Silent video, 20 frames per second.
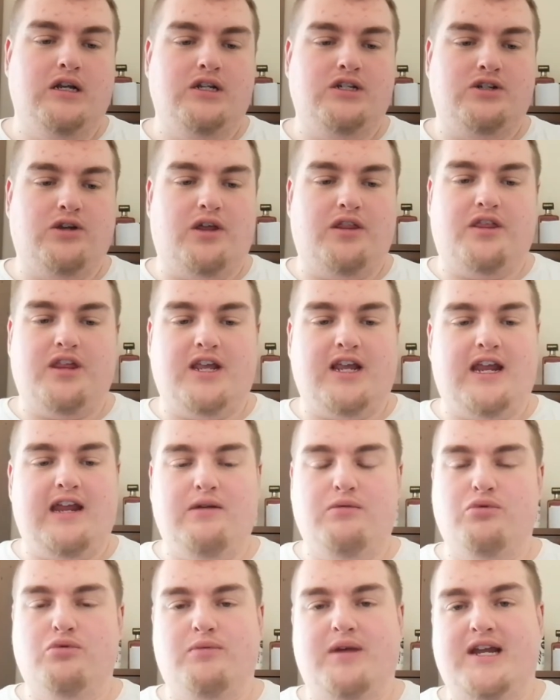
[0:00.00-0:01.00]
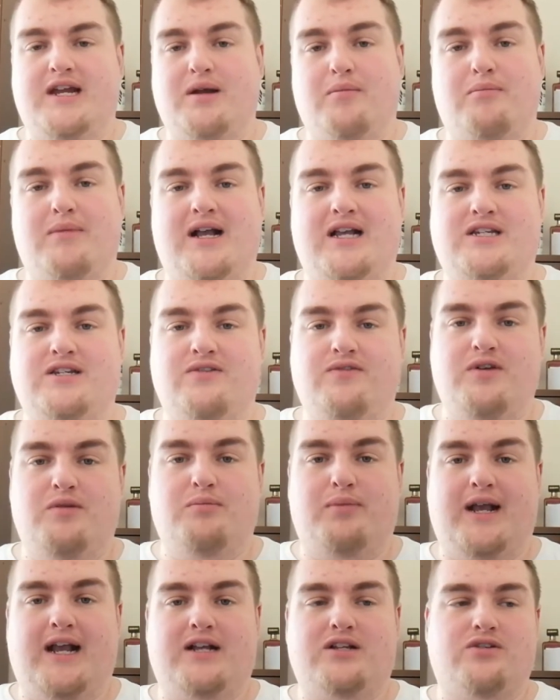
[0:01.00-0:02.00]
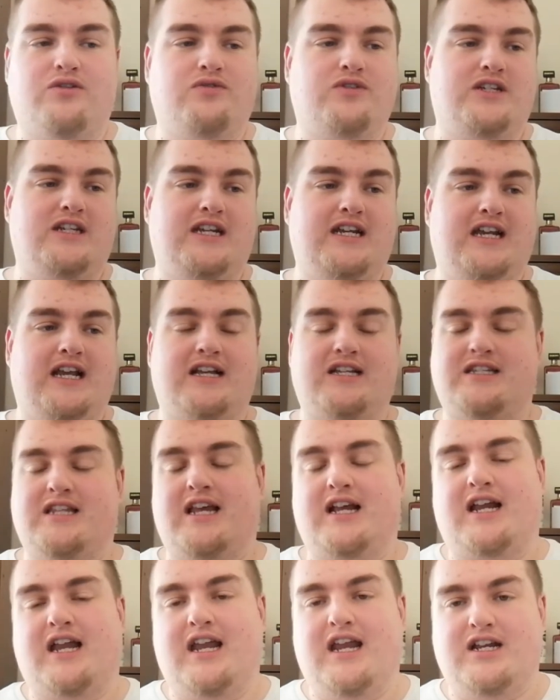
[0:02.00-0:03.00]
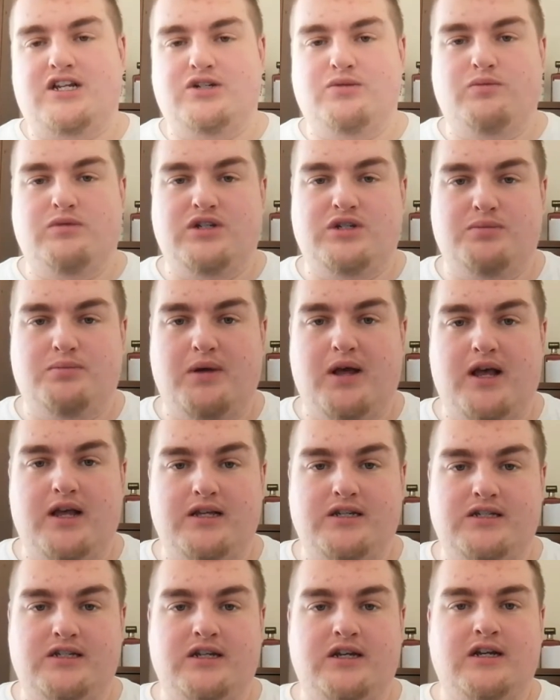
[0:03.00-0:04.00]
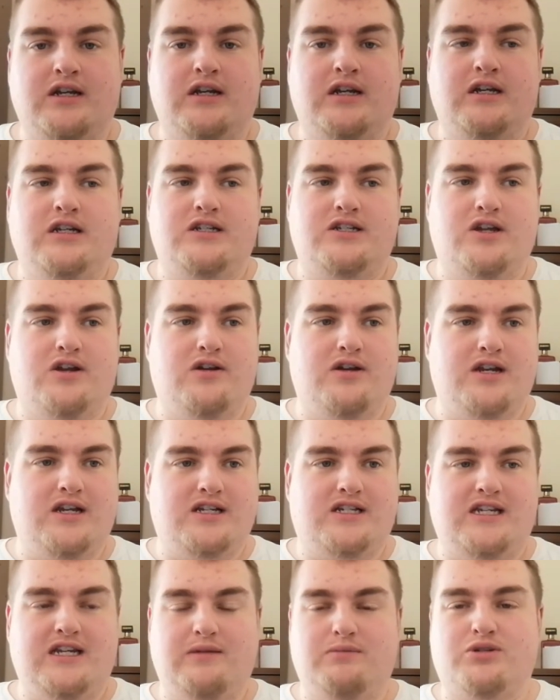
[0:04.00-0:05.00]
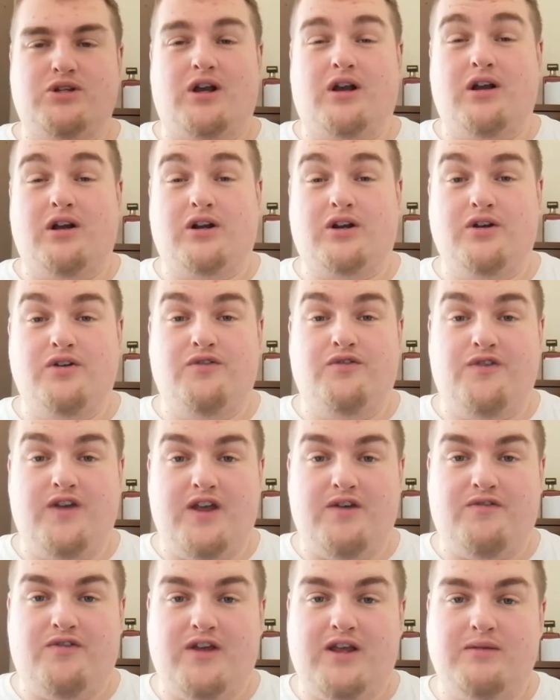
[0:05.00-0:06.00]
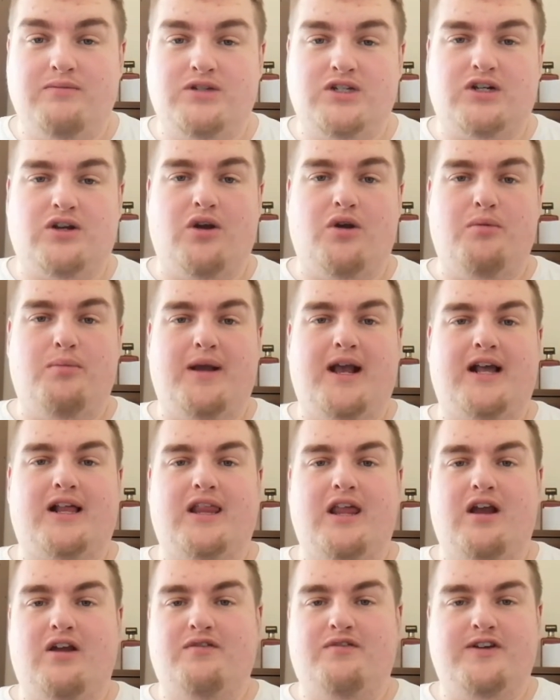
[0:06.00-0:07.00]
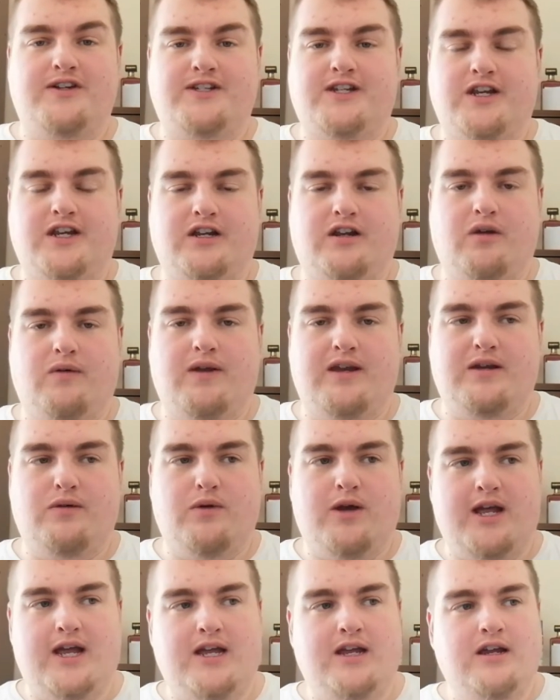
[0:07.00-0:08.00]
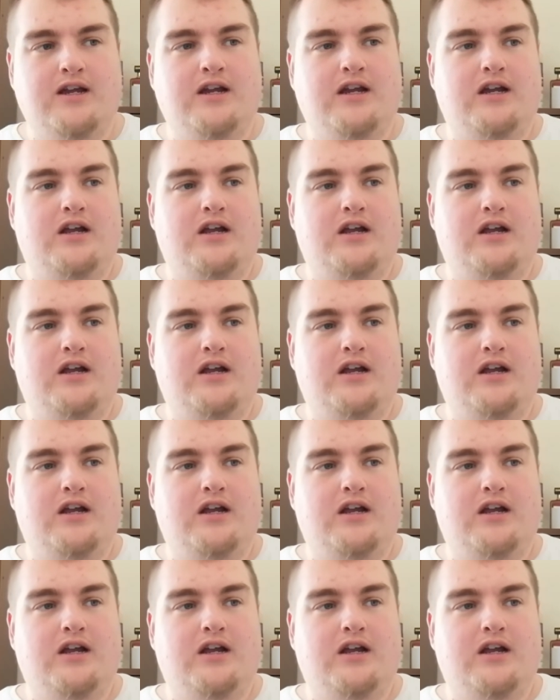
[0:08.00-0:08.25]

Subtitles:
So I think he will make a massive impact. Obviously, he has that connection with Spurs, so it seems like a good fit for him to go back there if he's going to go anywhere.